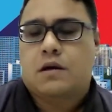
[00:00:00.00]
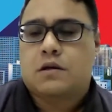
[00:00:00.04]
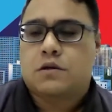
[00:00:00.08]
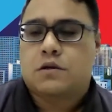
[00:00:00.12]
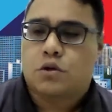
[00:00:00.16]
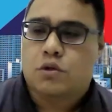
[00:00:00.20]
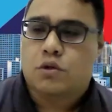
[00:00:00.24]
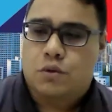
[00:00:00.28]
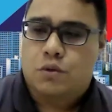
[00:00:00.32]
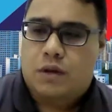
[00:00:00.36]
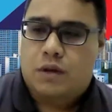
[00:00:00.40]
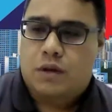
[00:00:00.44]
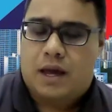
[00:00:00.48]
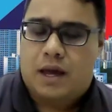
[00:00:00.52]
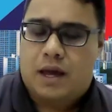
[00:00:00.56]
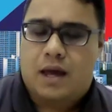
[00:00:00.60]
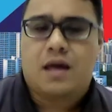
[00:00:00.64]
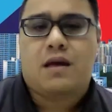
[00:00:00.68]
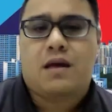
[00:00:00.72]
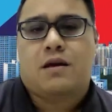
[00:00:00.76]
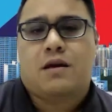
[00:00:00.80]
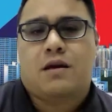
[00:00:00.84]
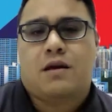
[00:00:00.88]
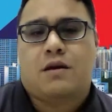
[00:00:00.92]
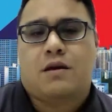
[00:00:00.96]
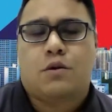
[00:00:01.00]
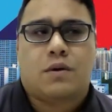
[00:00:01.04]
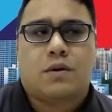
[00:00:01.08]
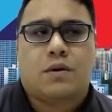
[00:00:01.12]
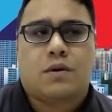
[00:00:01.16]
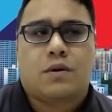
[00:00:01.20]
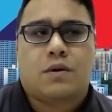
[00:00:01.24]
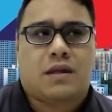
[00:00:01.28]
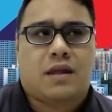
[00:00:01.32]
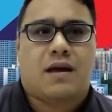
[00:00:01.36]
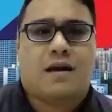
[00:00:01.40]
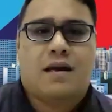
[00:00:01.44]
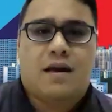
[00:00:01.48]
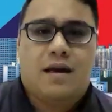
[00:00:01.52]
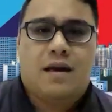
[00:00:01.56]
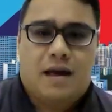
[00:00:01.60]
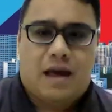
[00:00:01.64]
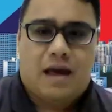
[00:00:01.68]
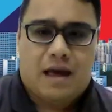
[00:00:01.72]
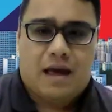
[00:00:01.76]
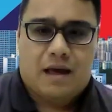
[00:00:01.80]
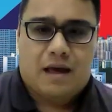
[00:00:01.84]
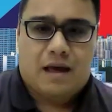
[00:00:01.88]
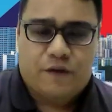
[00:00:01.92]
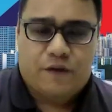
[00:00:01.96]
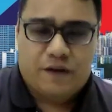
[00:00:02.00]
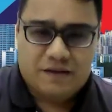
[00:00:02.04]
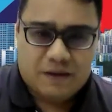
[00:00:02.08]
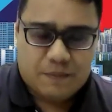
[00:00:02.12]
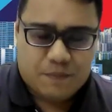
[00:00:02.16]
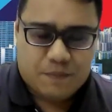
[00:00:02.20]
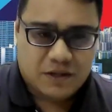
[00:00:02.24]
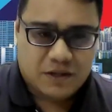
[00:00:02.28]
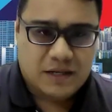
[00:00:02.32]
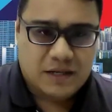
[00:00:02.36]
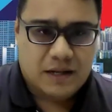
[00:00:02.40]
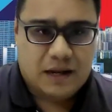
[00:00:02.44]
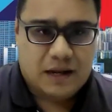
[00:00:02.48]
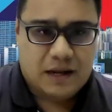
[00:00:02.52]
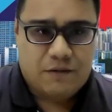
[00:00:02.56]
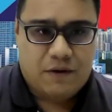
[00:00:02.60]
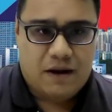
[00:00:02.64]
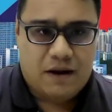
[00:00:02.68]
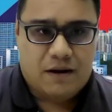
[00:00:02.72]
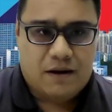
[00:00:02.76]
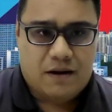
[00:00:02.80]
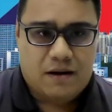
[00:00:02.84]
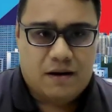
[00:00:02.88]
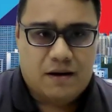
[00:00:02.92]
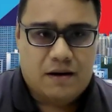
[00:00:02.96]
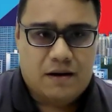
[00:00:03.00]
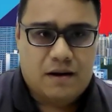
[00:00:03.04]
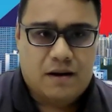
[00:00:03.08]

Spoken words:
So today you will take fixed deposit link rate